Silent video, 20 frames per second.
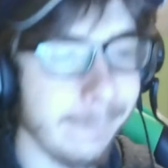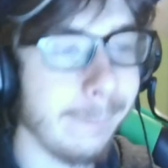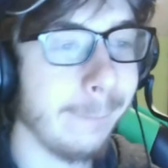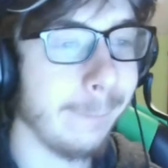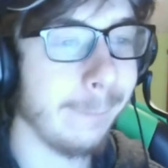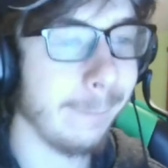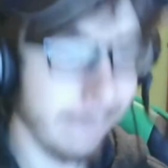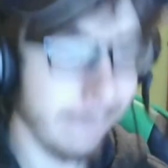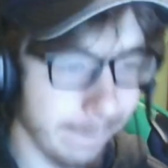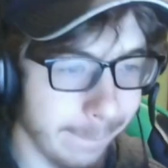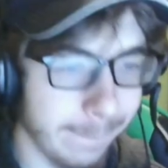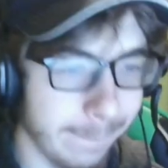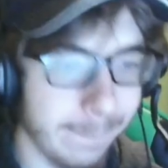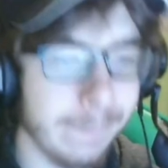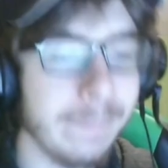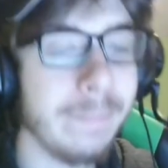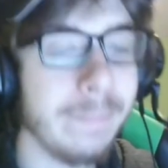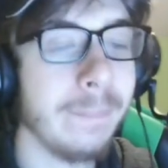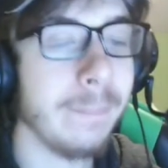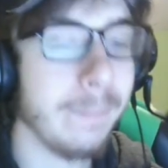I'm the tasty
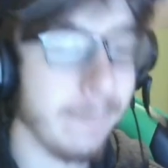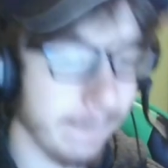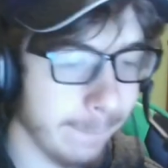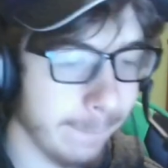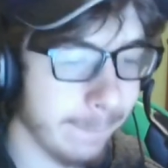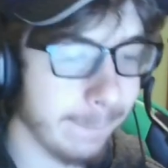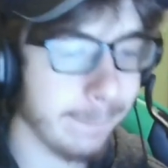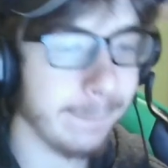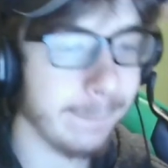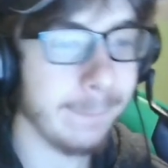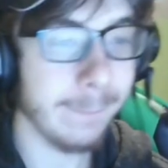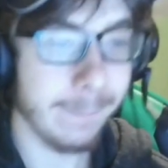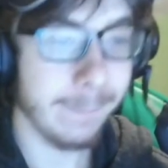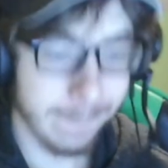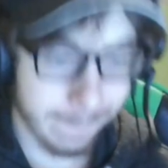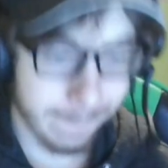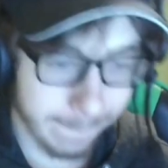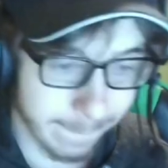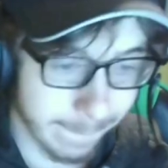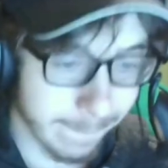marinara, you're the
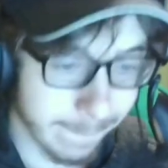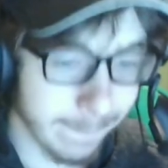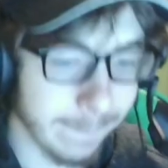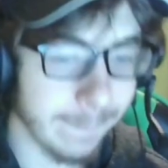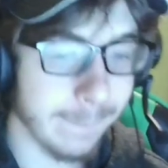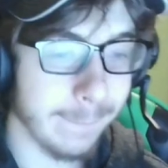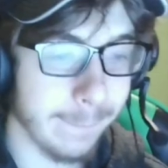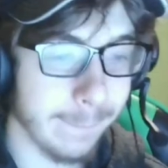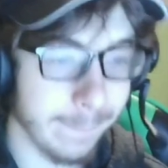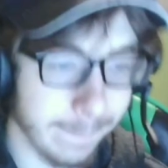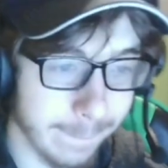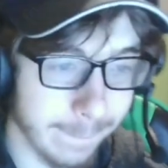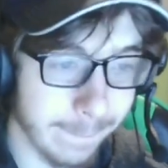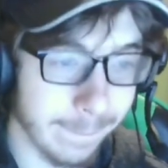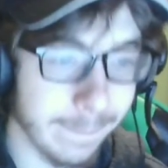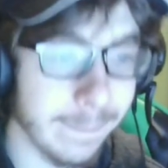jar of pickle sauce.